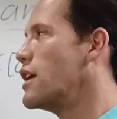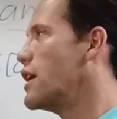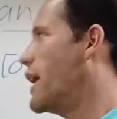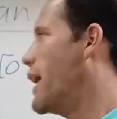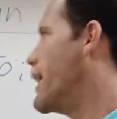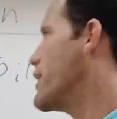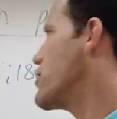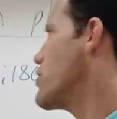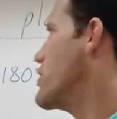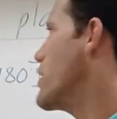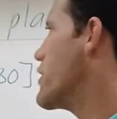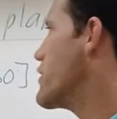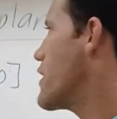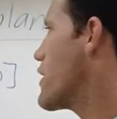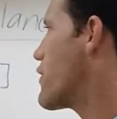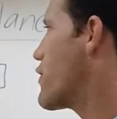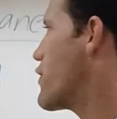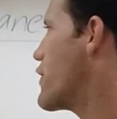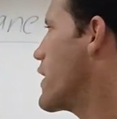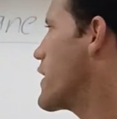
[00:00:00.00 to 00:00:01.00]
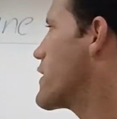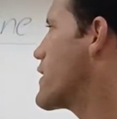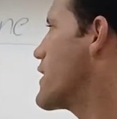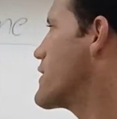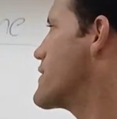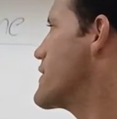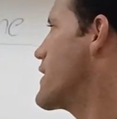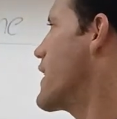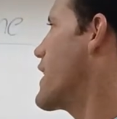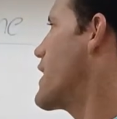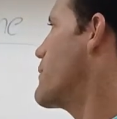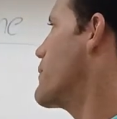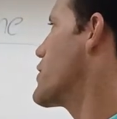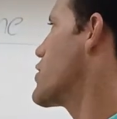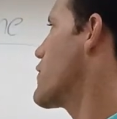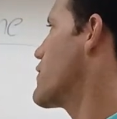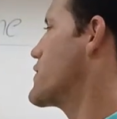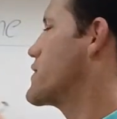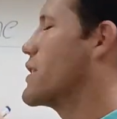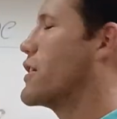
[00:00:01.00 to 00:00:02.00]
And you know that theta is an element
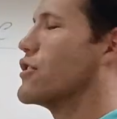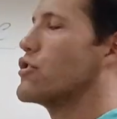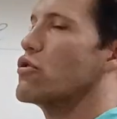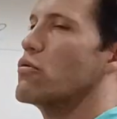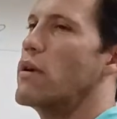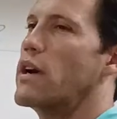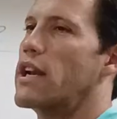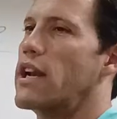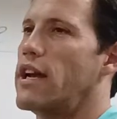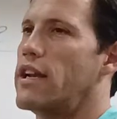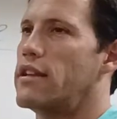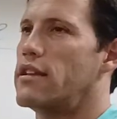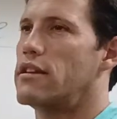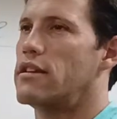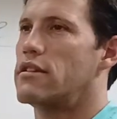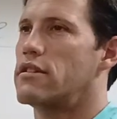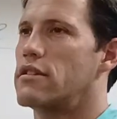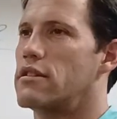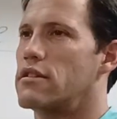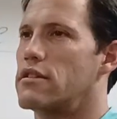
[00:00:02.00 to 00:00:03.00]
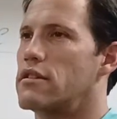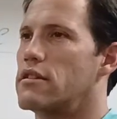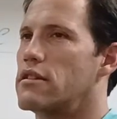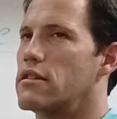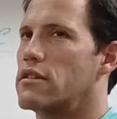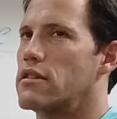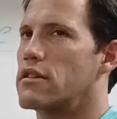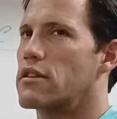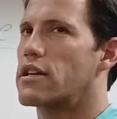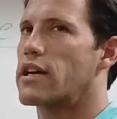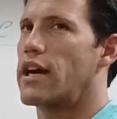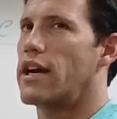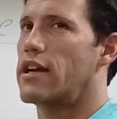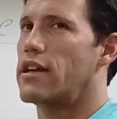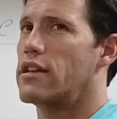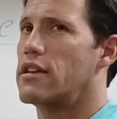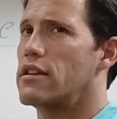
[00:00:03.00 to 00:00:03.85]
of 0 to 180. Okay.